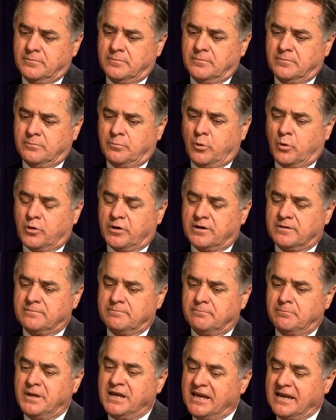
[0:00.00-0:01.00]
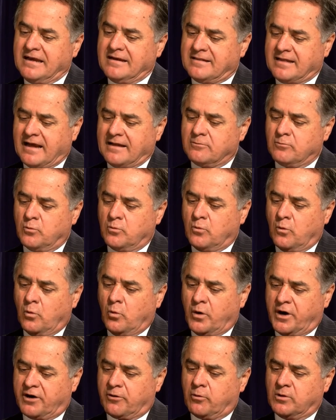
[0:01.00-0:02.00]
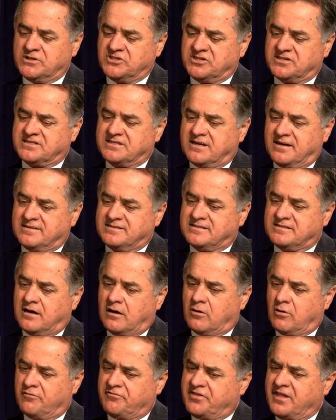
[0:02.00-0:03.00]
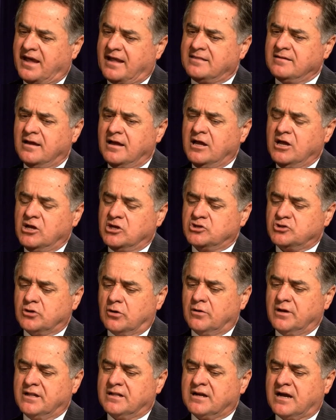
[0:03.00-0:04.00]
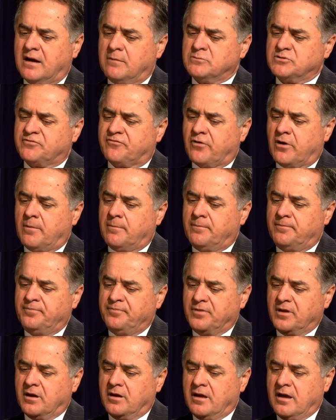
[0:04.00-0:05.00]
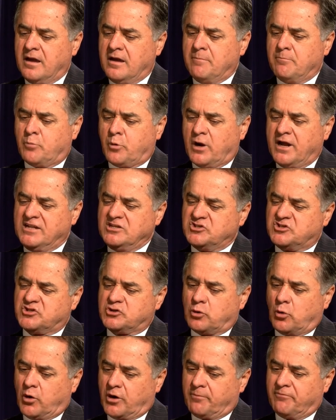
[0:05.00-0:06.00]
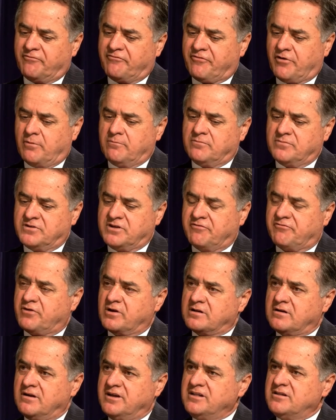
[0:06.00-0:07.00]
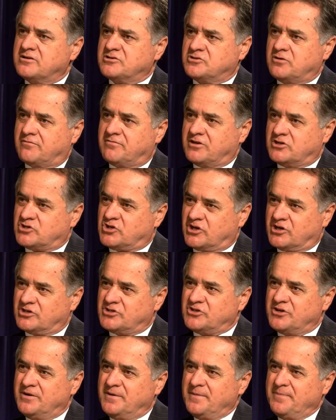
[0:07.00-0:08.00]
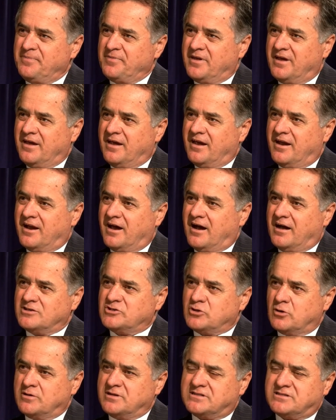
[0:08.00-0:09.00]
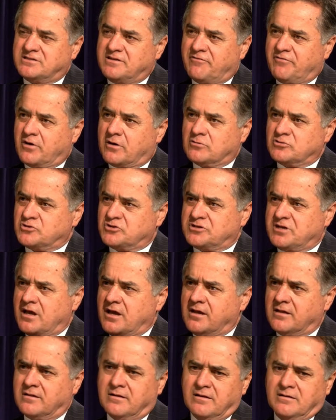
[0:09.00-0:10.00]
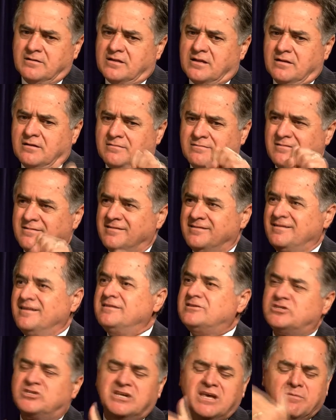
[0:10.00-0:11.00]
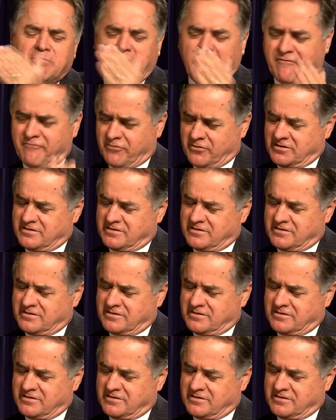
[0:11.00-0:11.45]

board meeting that where we discuss all of that. So it comes from a brainstorm from different leaders of the church. And uh, so it's difficult to say it, Team effort. Team effort.